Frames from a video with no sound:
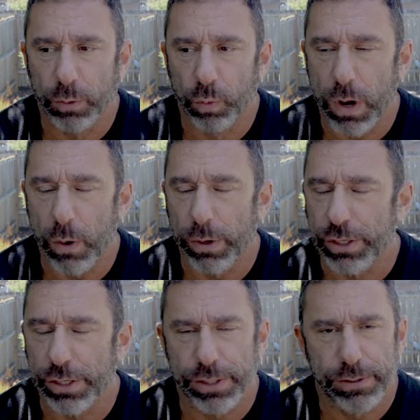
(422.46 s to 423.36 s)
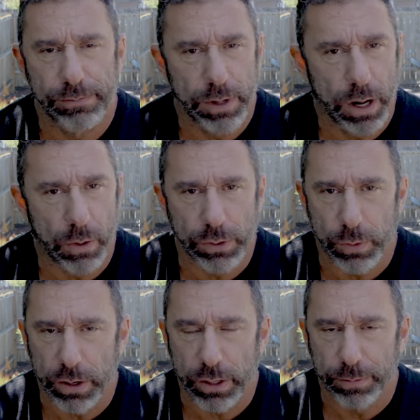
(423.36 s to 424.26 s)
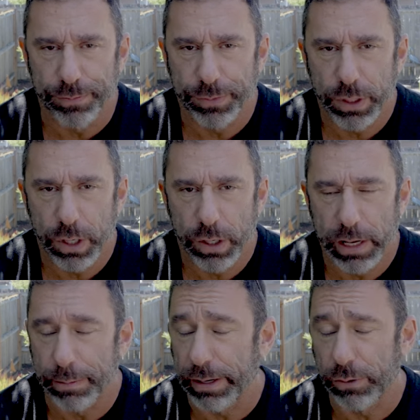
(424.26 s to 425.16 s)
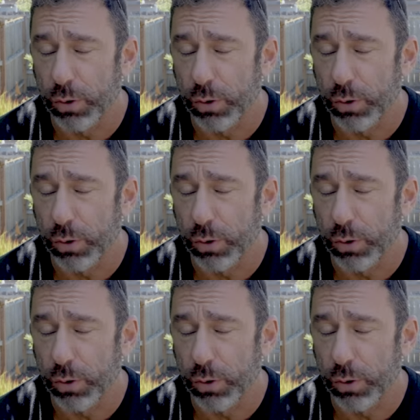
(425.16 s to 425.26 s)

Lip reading: Well wishes, always welcome. Anybody